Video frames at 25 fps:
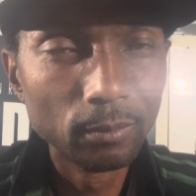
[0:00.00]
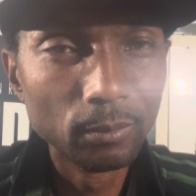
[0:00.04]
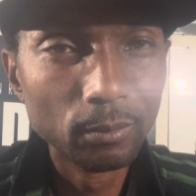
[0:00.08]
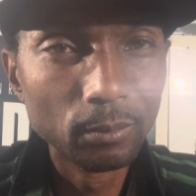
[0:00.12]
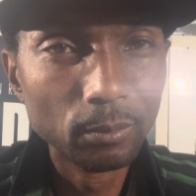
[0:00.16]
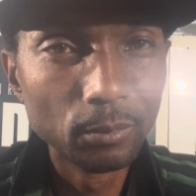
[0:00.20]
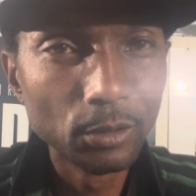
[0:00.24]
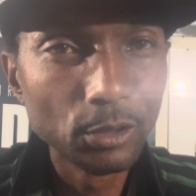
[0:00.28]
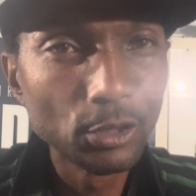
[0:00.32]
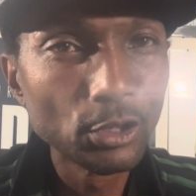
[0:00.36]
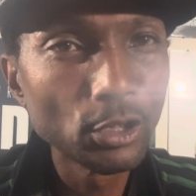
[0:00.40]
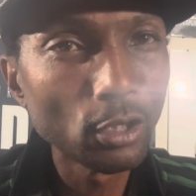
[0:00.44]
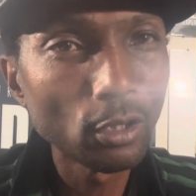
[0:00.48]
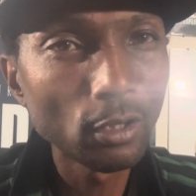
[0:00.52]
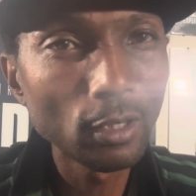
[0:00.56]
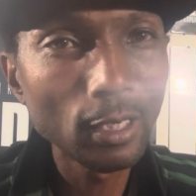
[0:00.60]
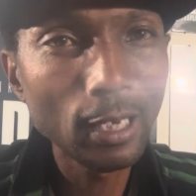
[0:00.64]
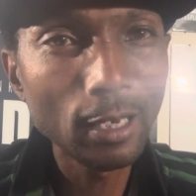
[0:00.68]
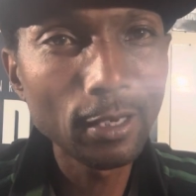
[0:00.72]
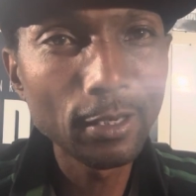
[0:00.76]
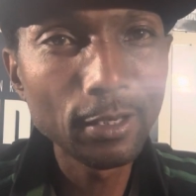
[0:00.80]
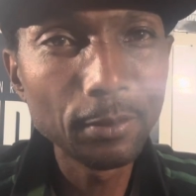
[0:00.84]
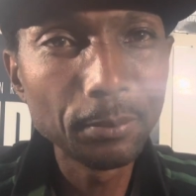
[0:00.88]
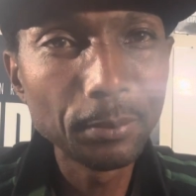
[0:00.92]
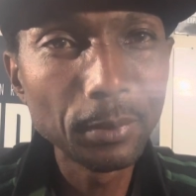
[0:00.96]
But y'all
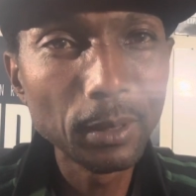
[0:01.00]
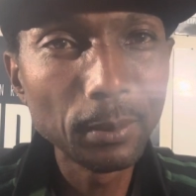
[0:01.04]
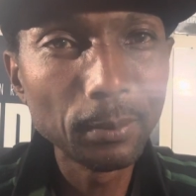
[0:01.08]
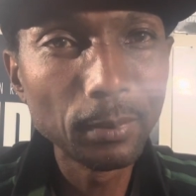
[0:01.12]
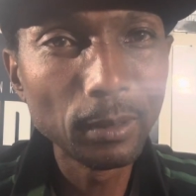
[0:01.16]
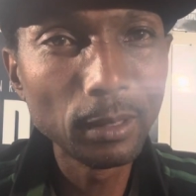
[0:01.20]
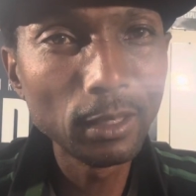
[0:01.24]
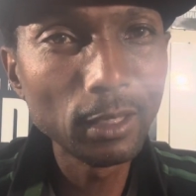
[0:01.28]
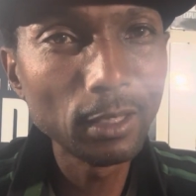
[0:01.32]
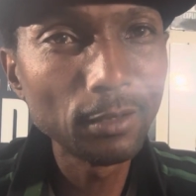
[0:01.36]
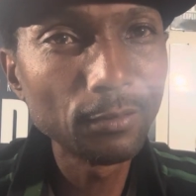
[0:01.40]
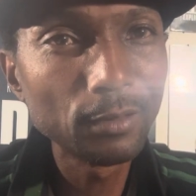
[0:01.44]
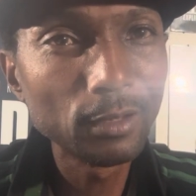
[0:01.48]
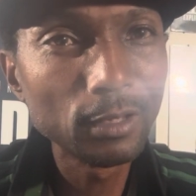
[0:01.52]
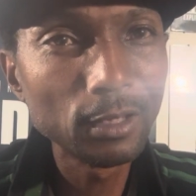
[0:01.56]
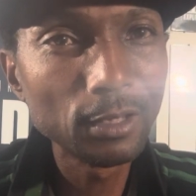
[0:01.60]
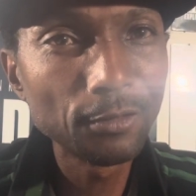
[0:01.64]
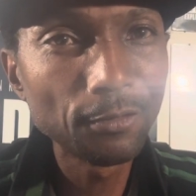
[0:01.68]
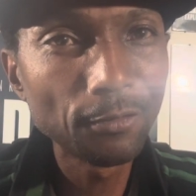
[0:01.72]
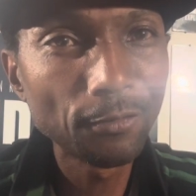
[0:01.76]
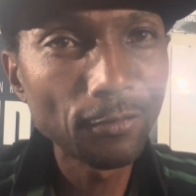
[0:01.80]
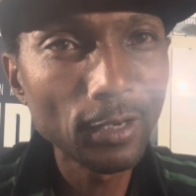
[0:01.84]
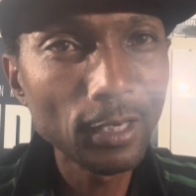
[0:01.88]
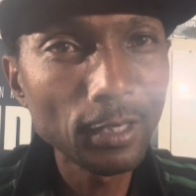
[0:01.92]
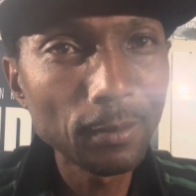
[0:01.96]
out here be believing these
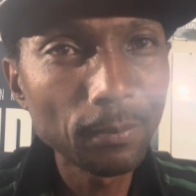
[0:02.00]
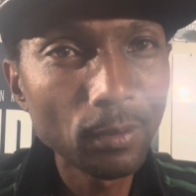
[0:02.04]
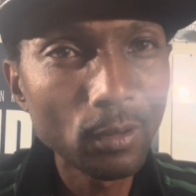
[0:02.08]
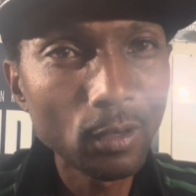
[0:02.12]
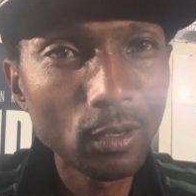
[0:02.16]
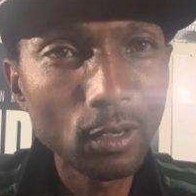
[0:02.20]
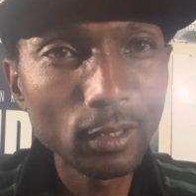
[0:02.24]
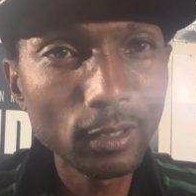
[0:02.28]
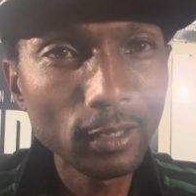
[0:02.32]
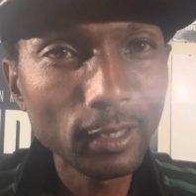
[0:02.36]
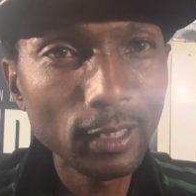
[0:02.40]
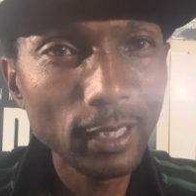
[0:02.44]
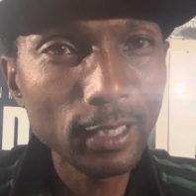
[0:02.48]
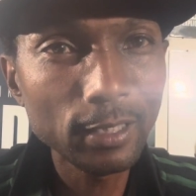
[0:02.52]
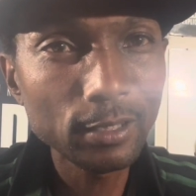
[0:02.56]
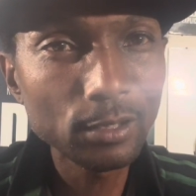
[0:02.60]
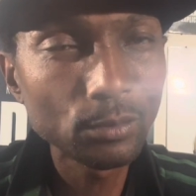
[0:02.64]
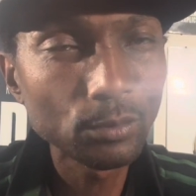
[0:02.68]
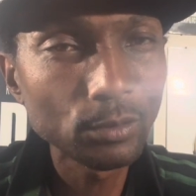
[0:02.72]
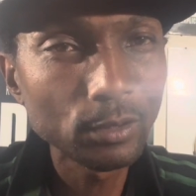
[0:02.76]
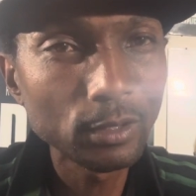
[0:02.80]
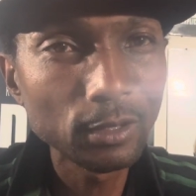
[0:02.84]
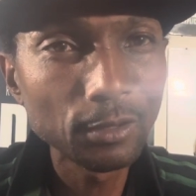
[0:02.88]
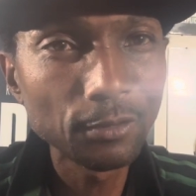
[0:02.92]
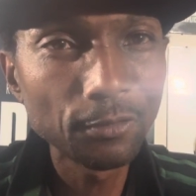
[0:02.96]
fake podcasts
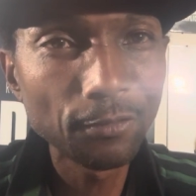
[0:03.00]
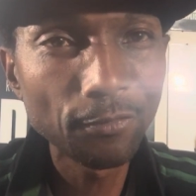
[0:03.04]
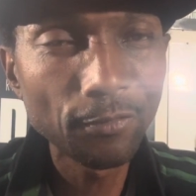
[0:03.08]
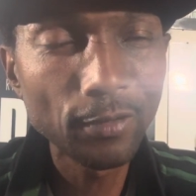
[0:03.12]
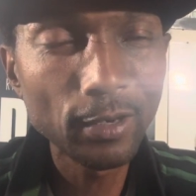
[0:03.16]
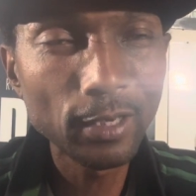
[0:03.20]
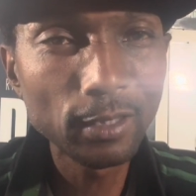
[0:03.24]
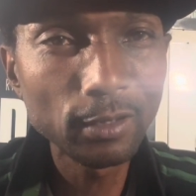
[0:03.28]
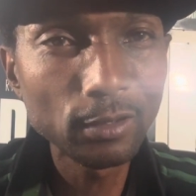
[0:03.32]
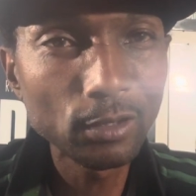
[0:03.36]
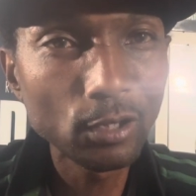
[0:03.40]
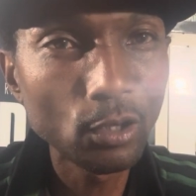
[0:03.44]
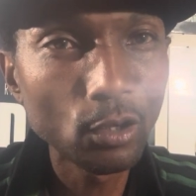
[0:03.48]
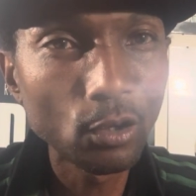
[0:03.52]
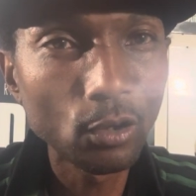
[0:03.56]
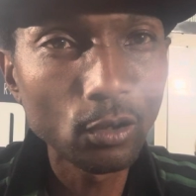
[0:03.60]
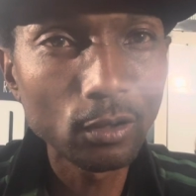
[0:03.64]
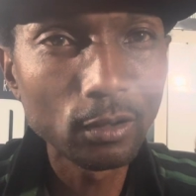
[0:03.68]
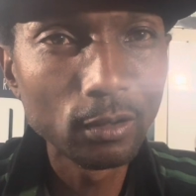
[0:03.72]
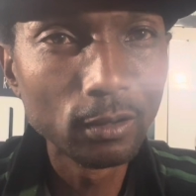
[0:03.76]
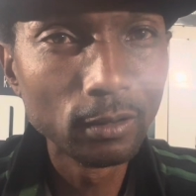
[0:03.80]
with these fake talk.